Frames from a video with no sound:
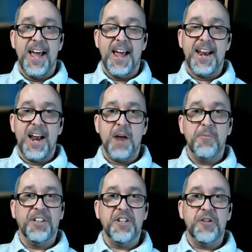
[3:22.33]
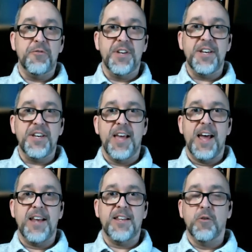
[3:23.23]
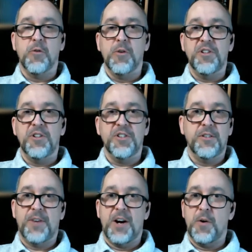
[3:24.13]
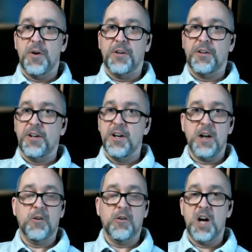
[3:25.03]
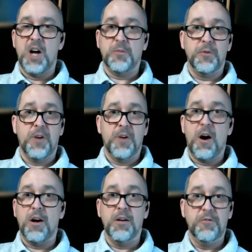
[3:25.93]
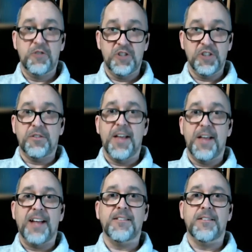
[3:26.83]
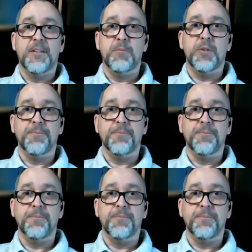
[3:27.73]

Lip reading: And I really do think that the origins of our canonical gospels are just that simple.